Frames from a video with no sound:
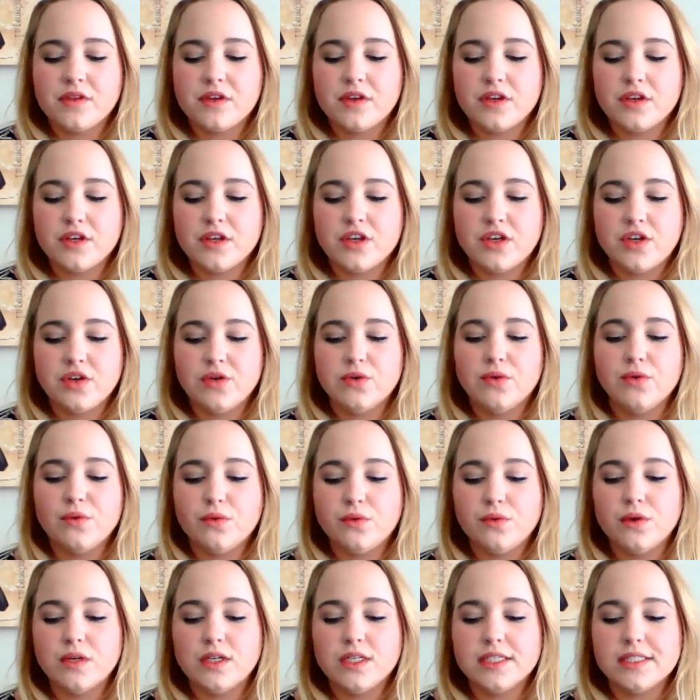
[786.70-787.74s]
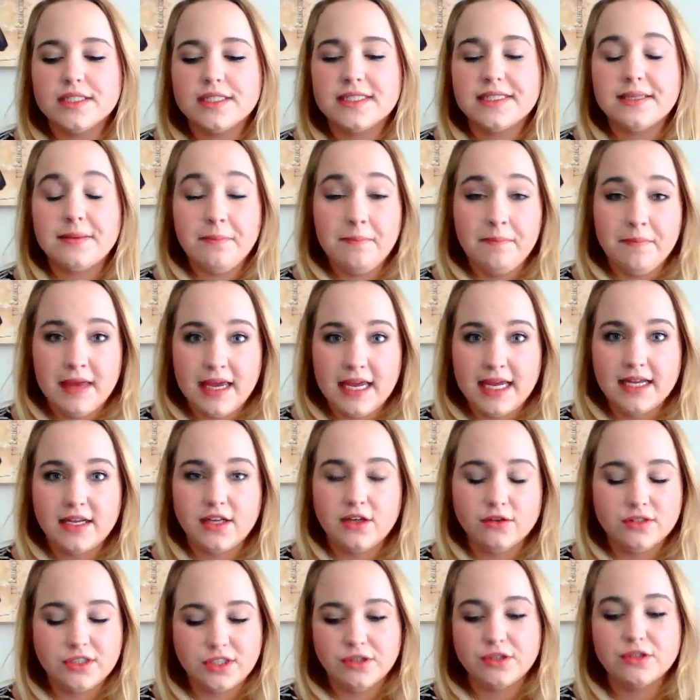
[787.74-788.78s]
you submit,
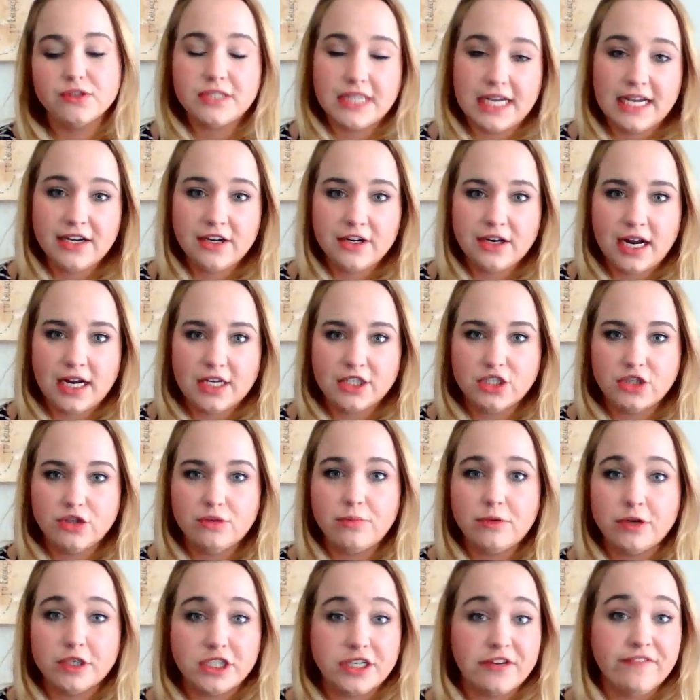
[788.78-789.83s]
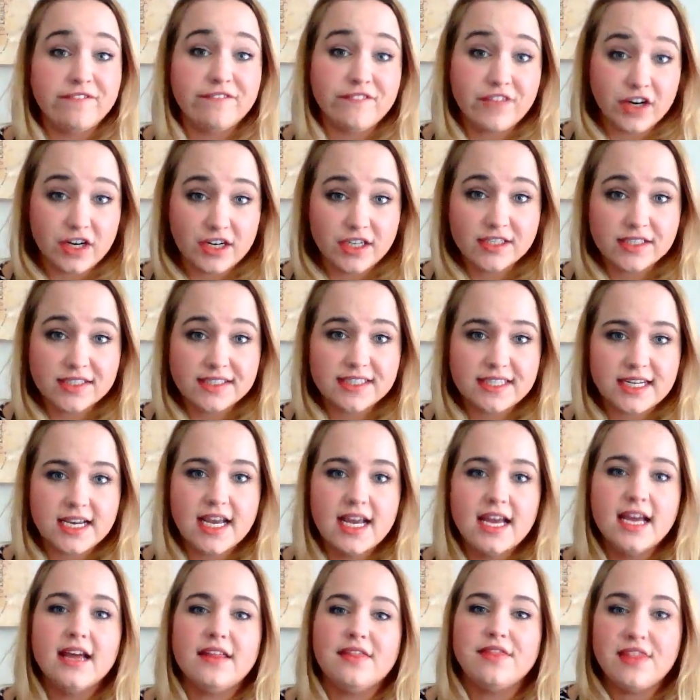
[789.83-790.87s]
so you'll take your national portion first,
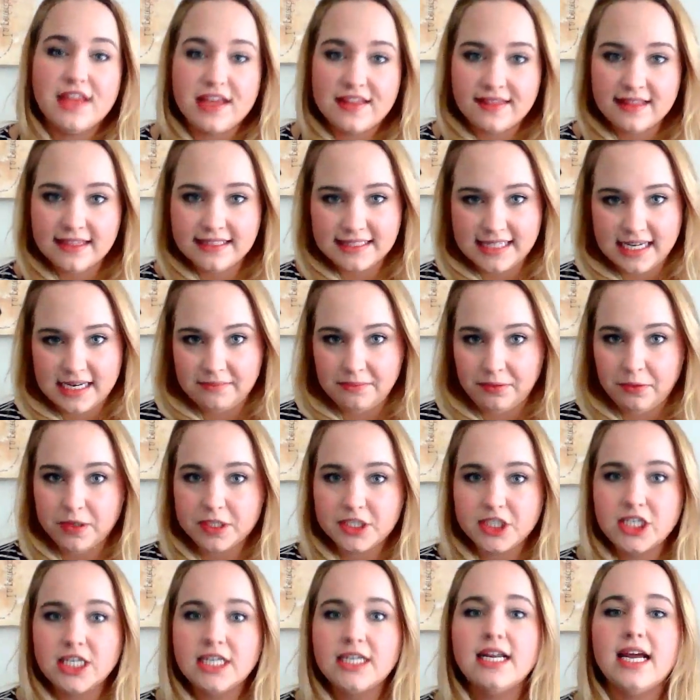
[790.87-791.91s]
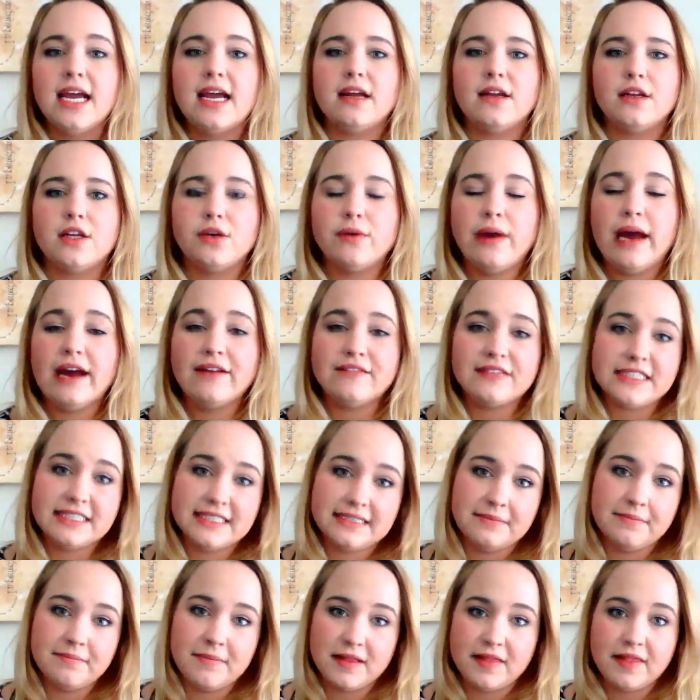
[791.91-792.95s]
then the state portion, and you have to
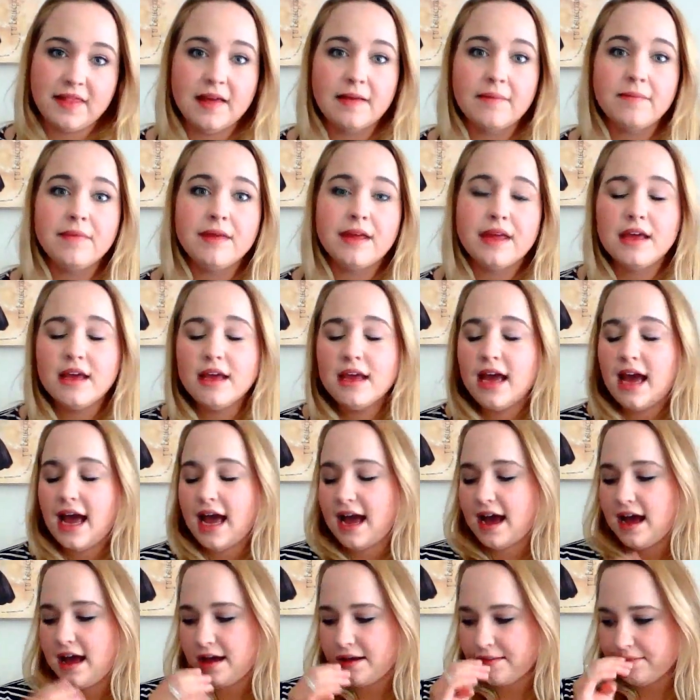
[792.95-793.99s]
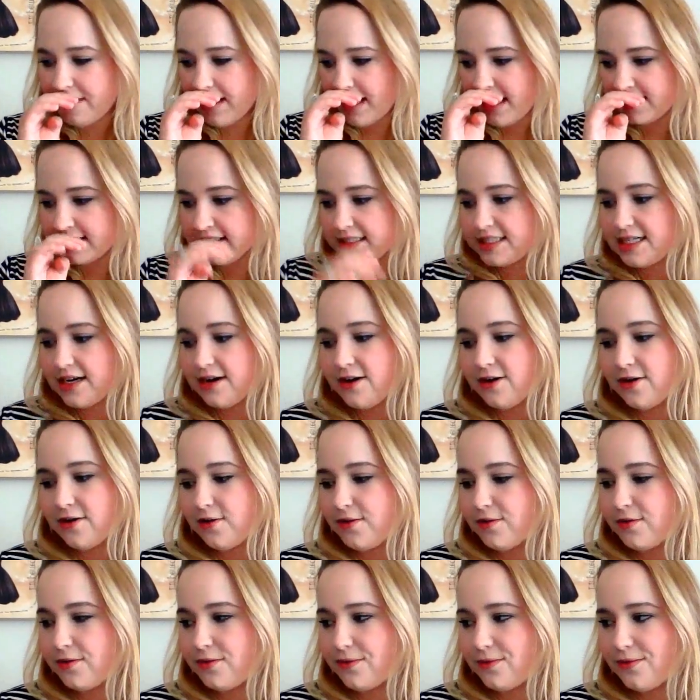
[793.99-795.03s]
submit them. And
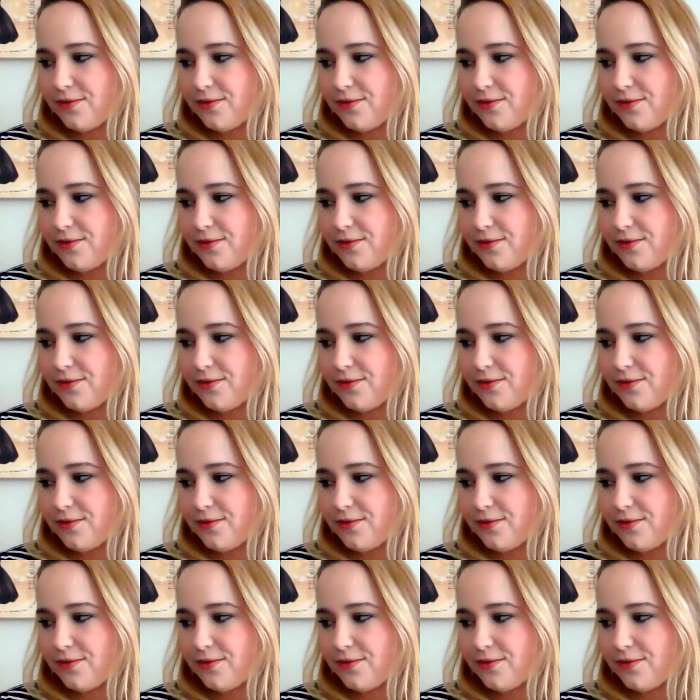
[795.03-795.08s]
so